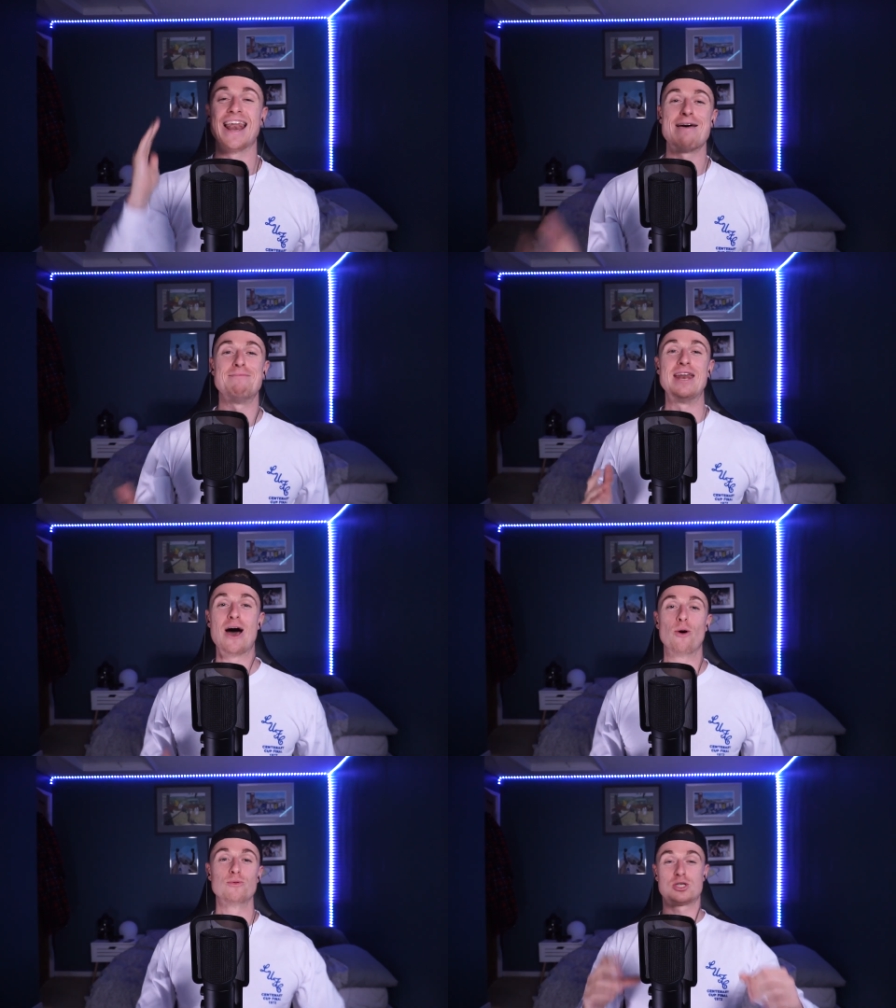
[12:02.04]
let me
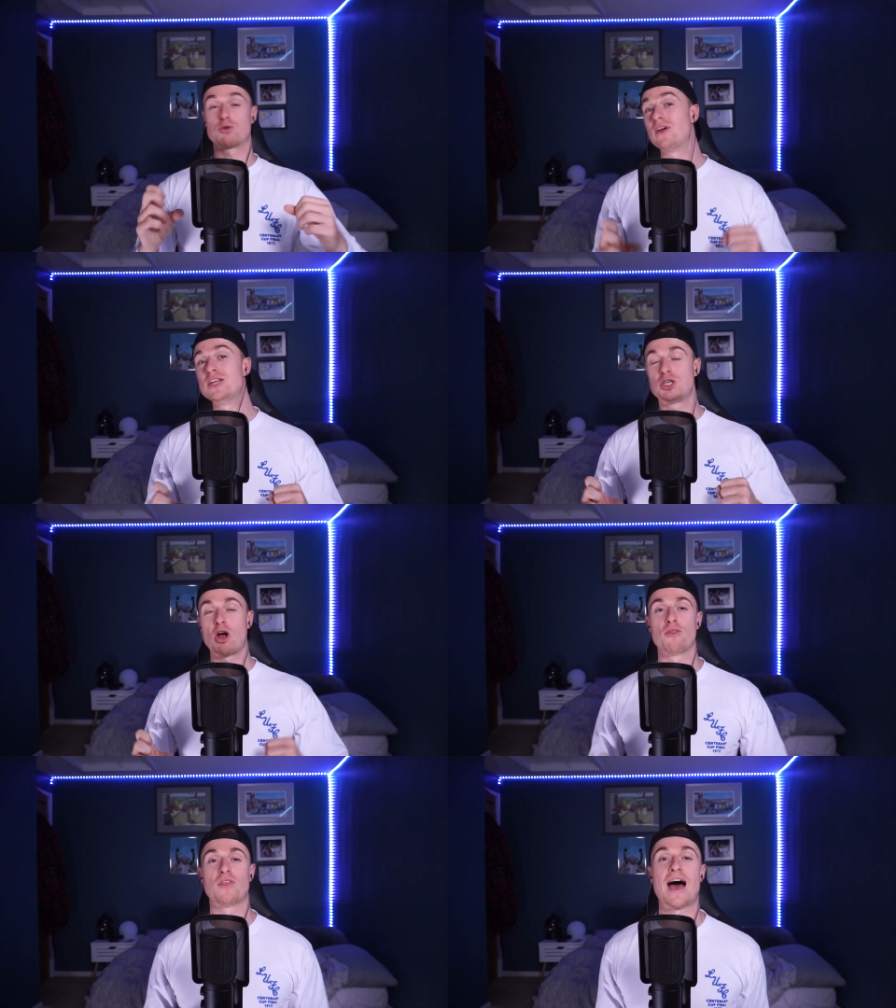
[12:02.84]
know,
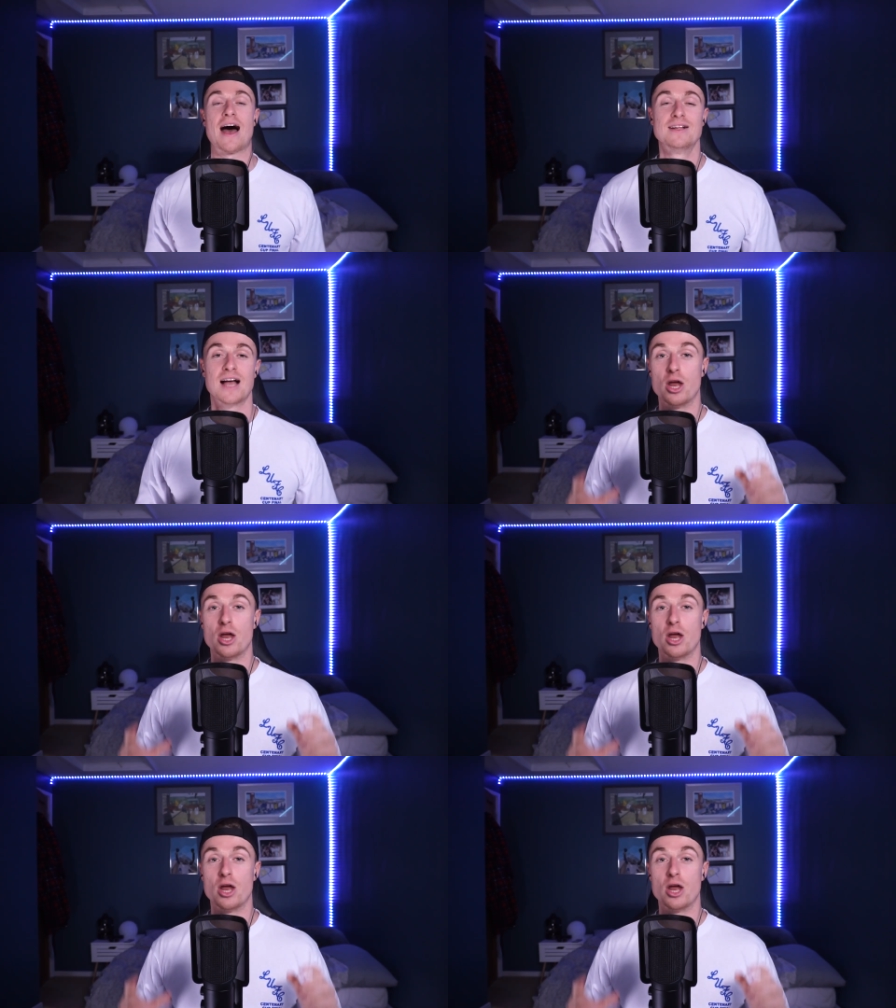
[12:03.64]
screenshot that.